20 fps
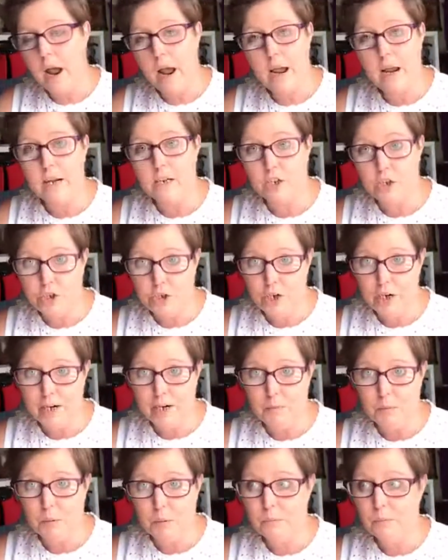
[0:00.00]
It's
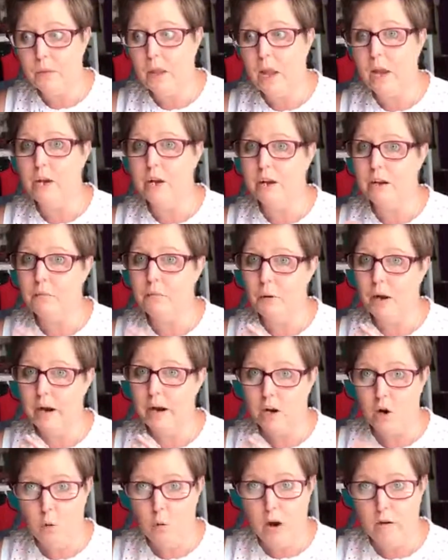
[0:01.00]
cheap. You can buy
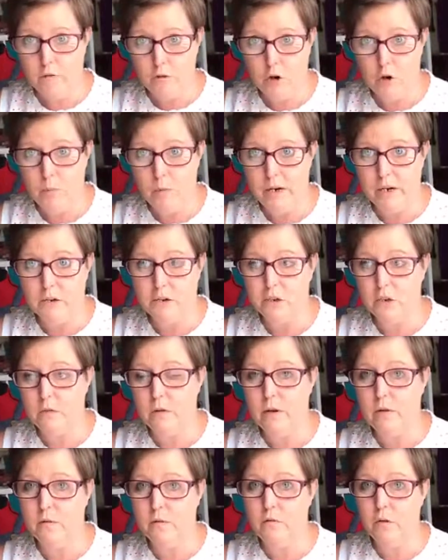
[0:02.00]
quite a few meters of
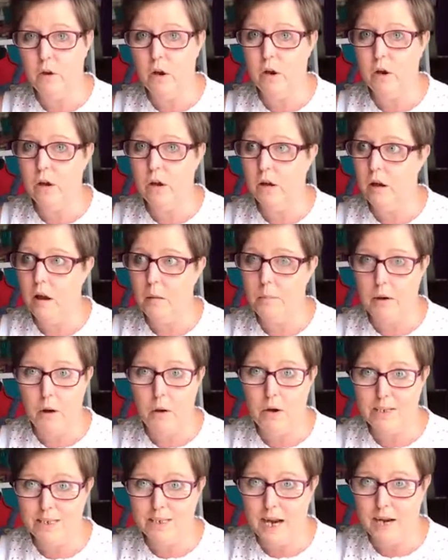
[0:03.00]
it for about
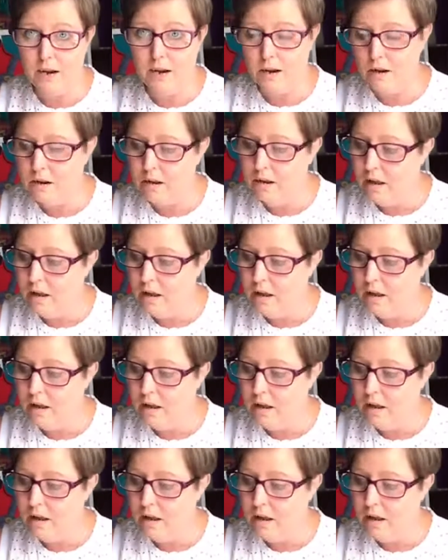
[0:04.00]
a tenner.